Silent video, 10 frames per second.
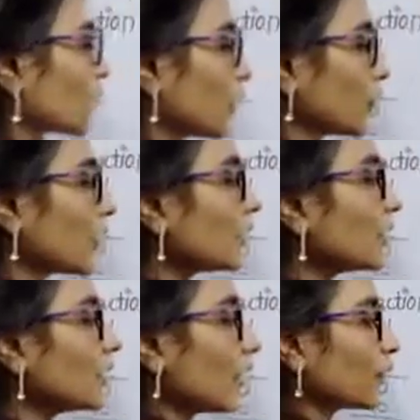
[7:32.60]
Okay.
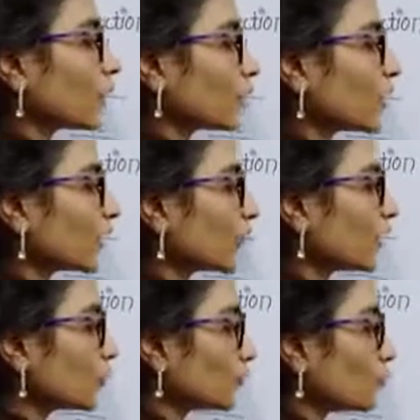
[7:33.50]
And what will remain?
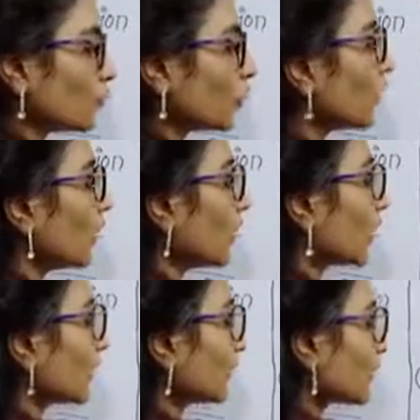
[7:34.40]
2.
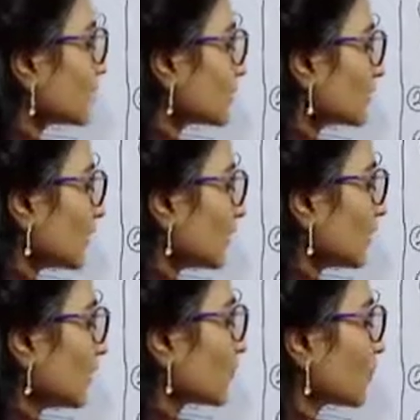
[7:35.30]
Again 3 6 are
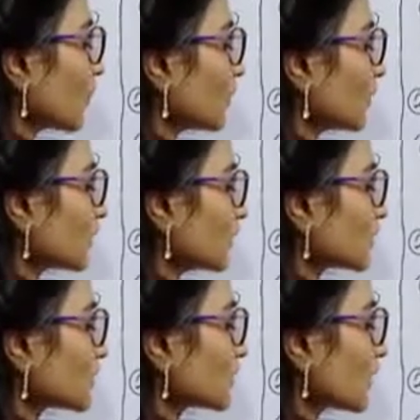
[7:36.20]
18. Again 3
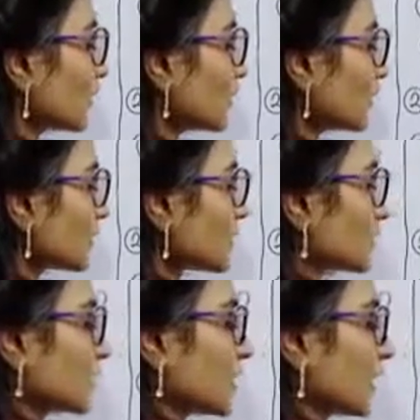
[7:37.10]
6 are 18. 3
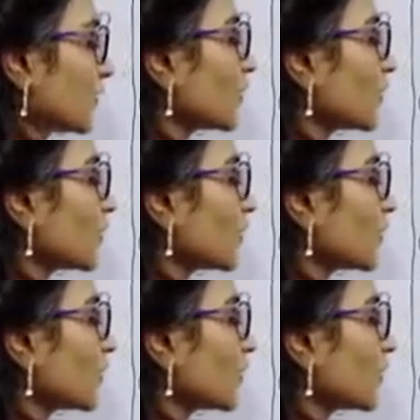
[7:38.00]
6 are 18.